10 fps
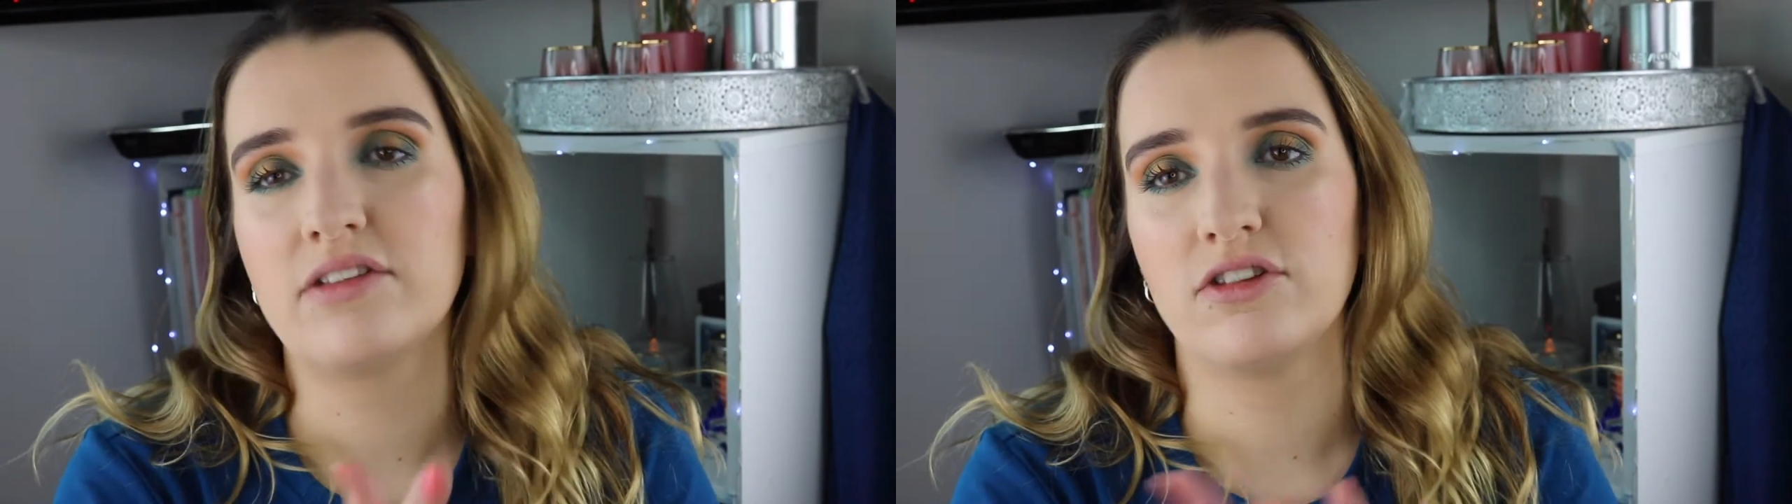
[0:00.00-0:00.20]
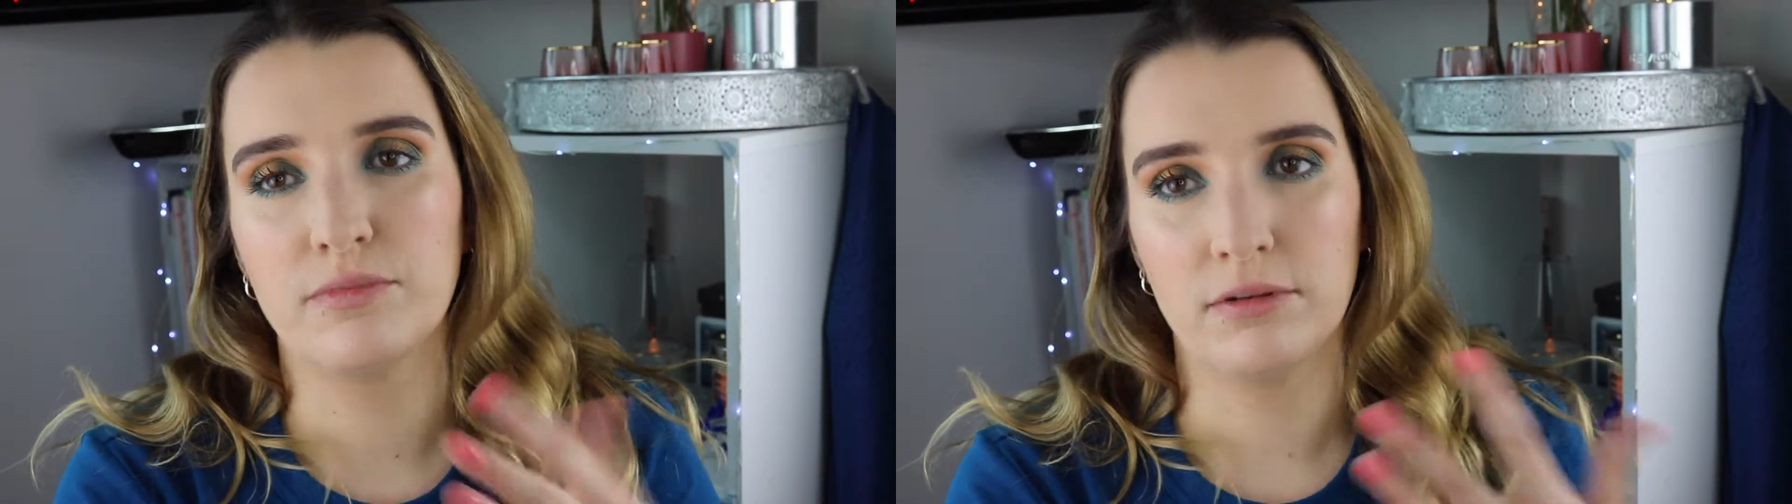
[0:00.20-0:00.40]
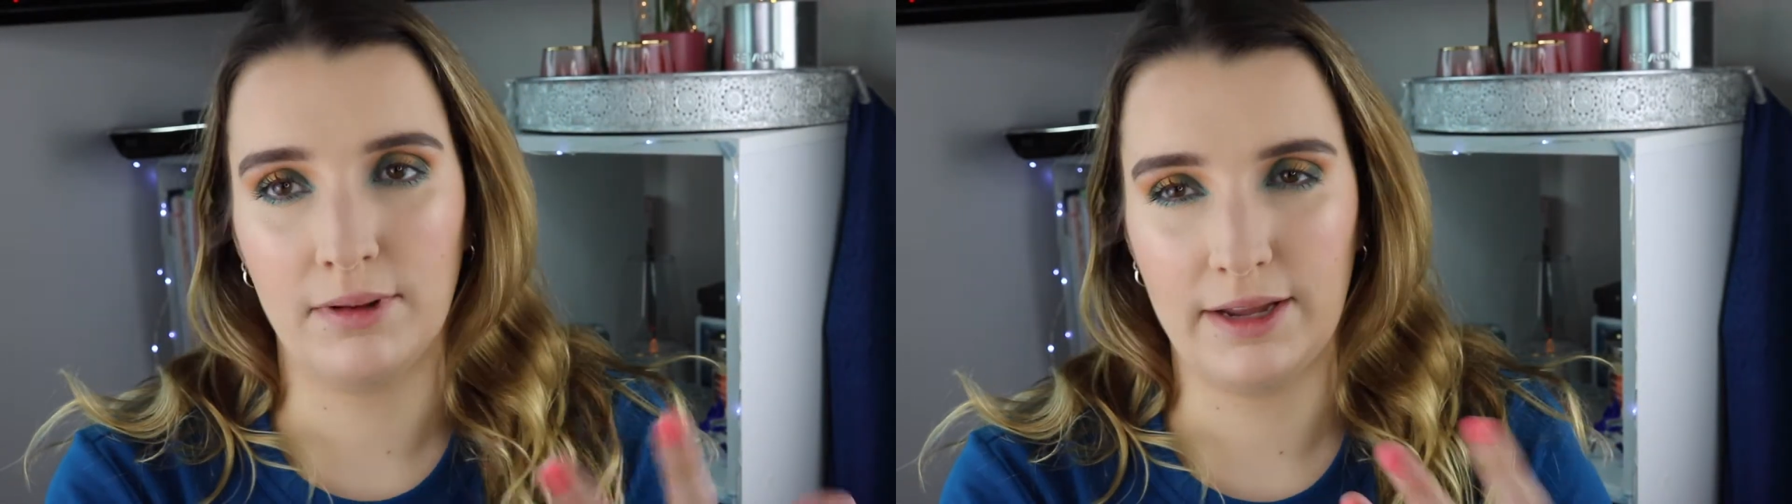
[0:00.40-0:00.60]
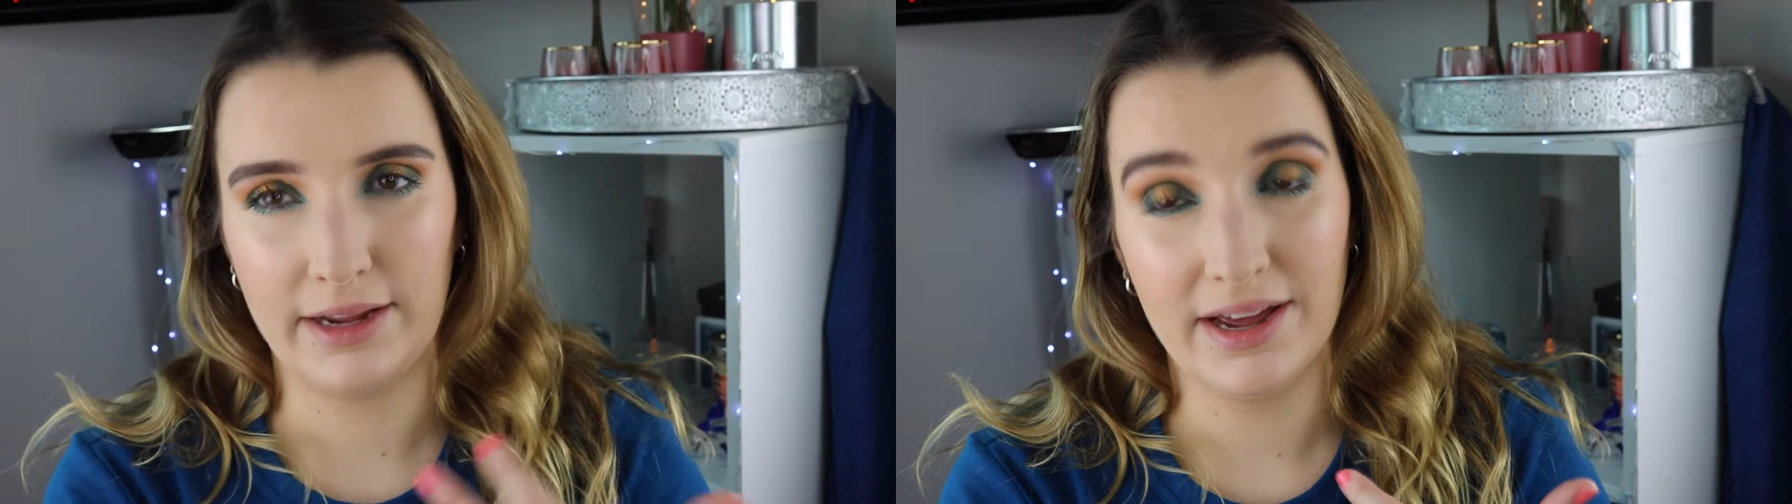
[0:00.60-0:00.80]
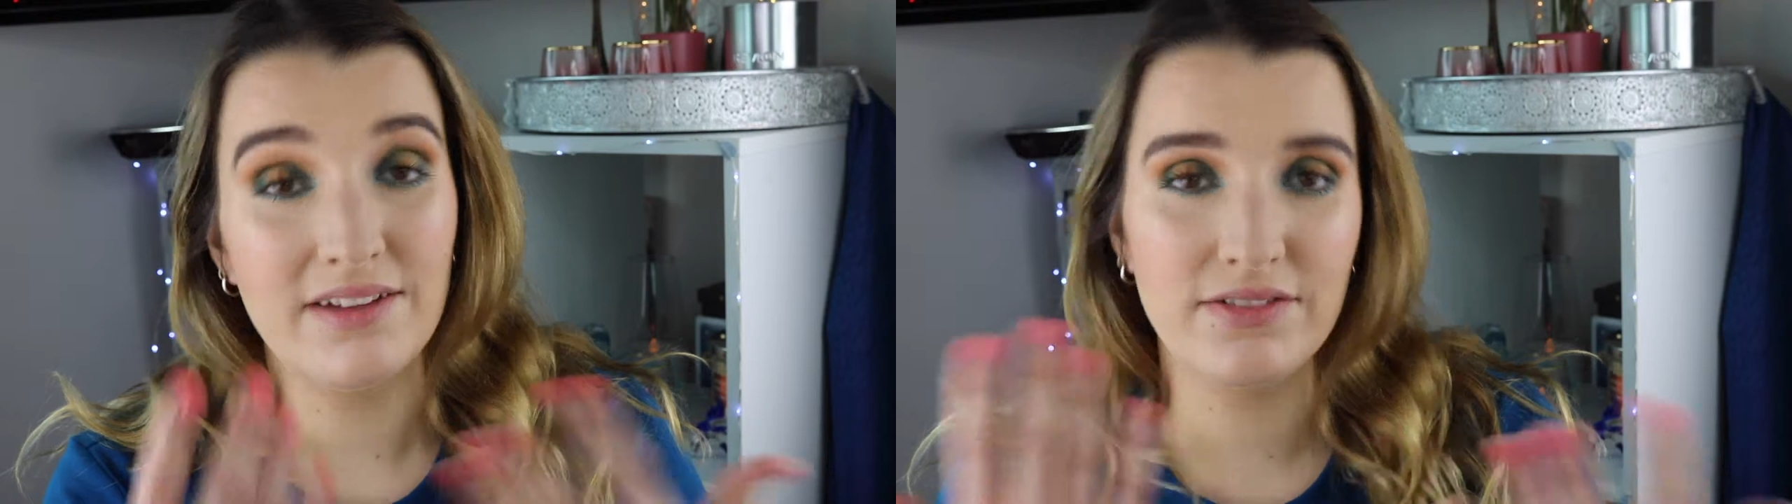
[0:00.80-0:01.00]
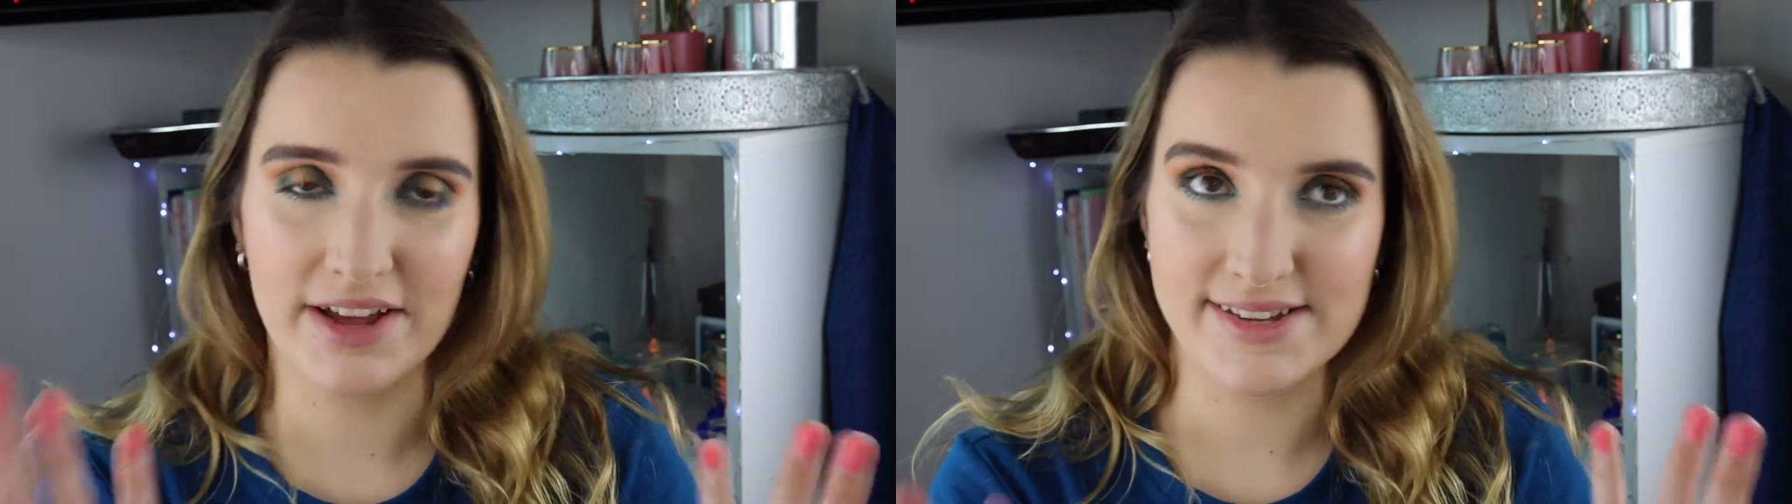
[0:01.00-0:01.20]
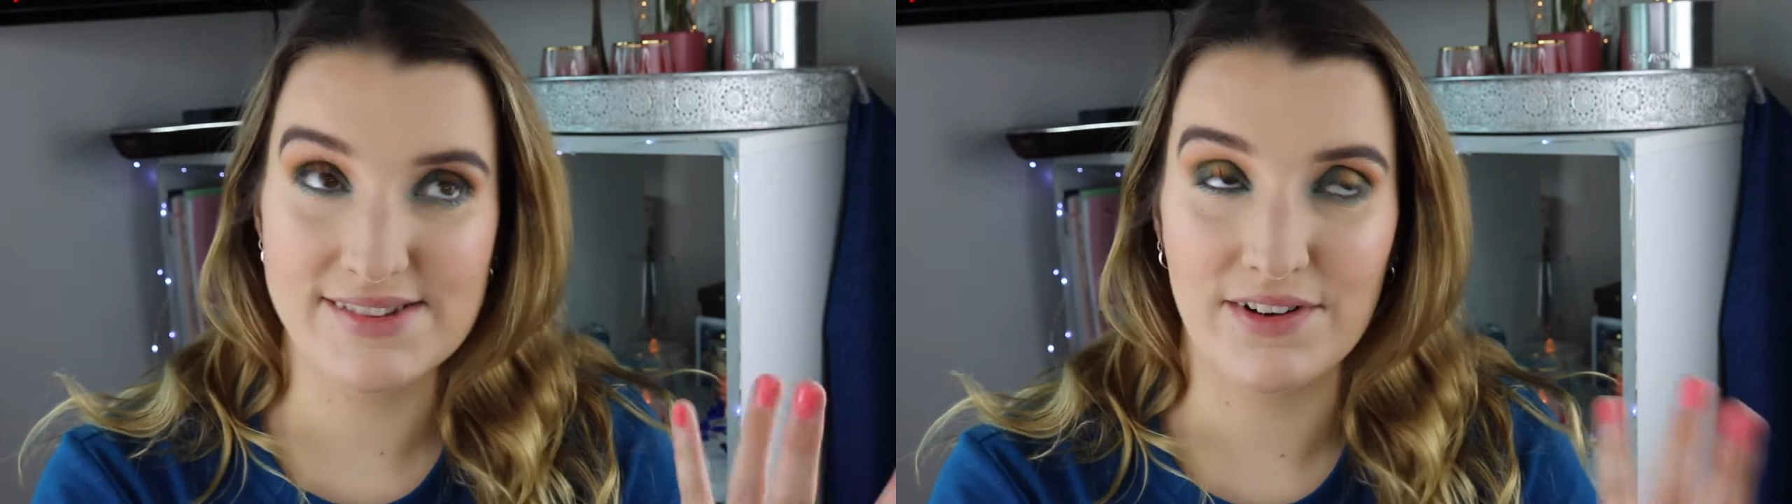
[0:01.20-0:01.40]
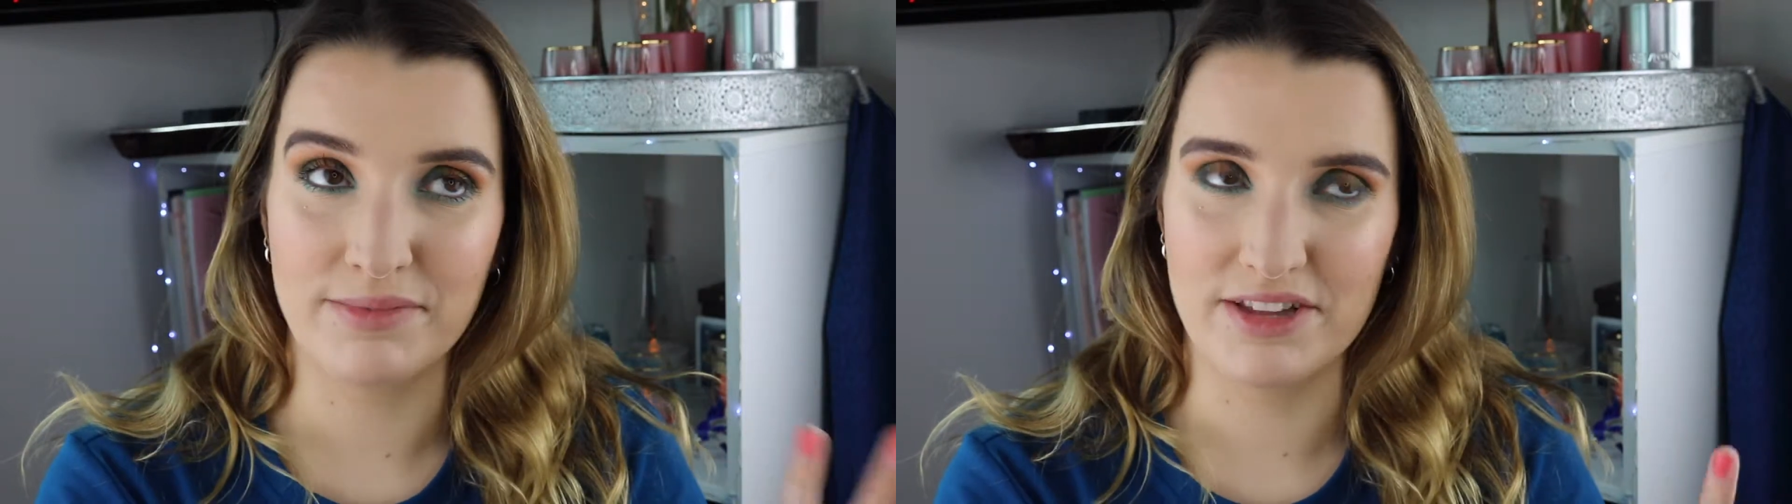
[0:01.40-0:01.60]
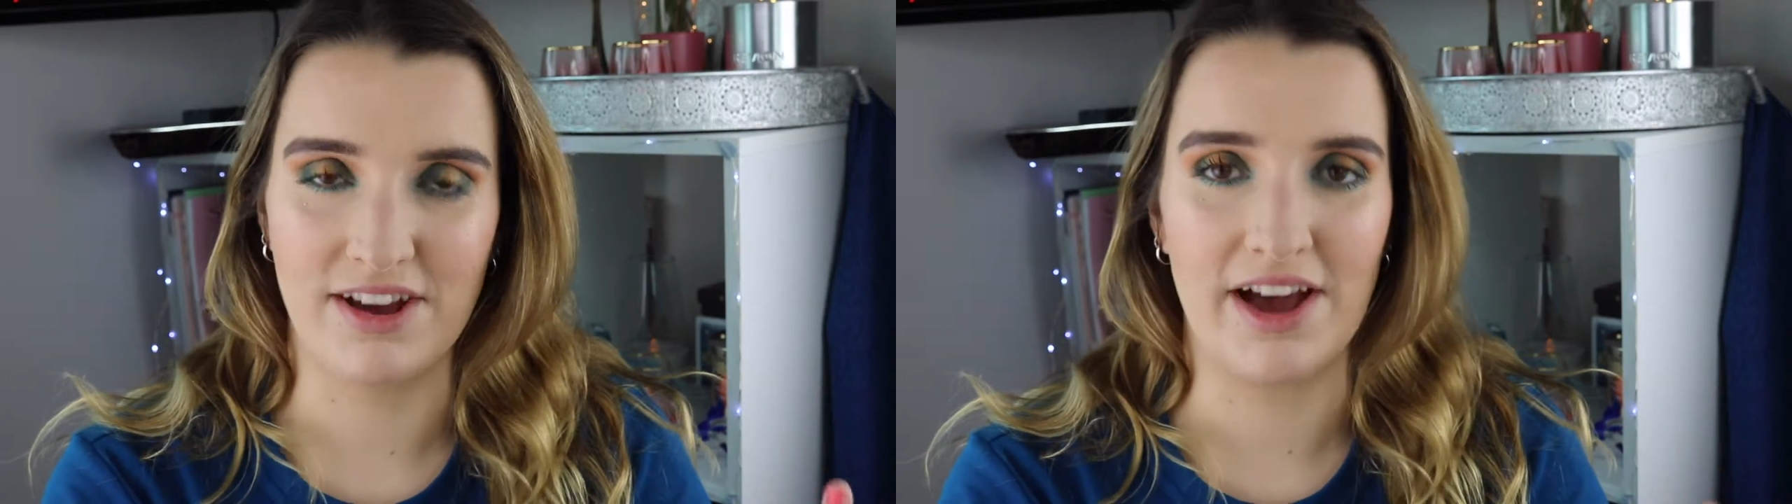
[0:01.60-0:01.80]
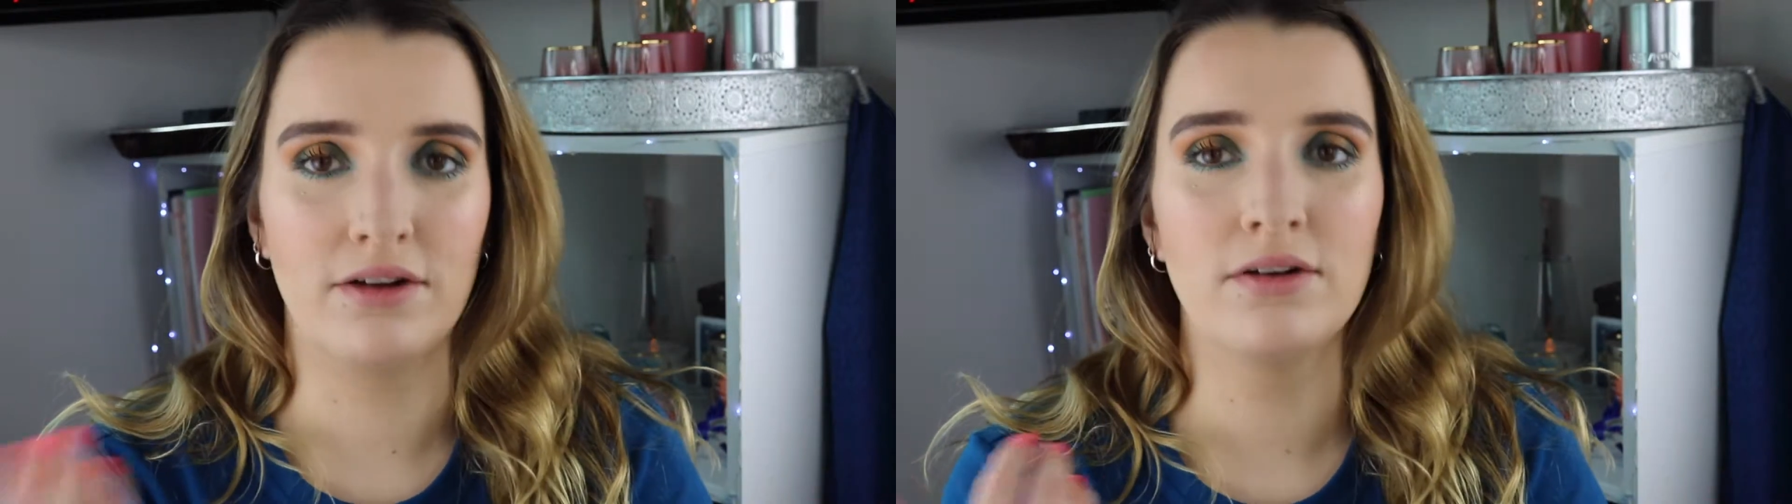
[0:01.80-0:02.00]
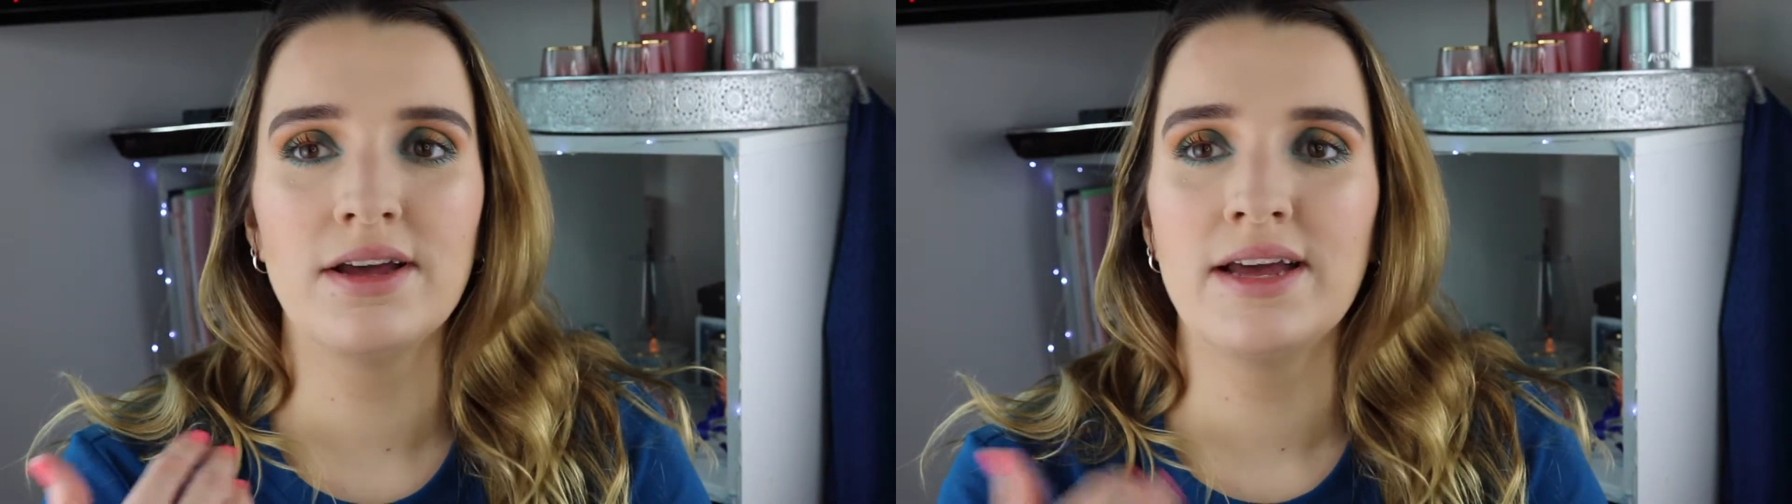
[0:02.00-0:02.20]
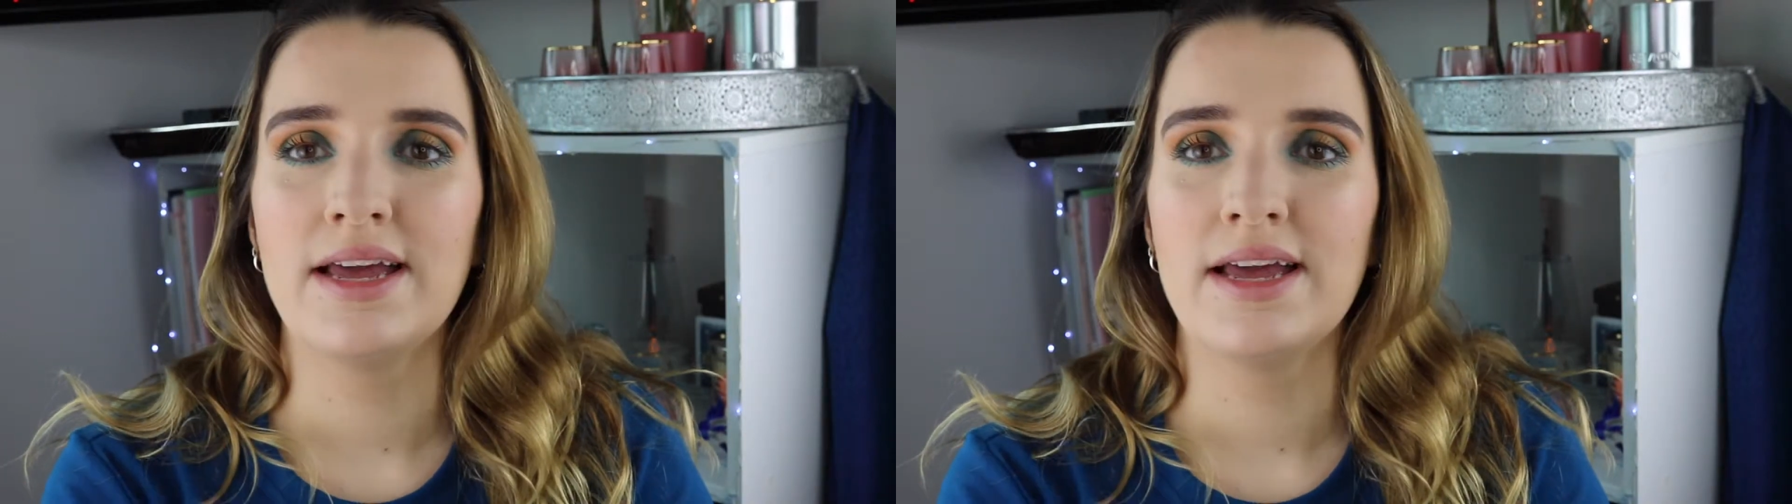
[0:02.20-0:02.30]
as you probably have guessed from the title,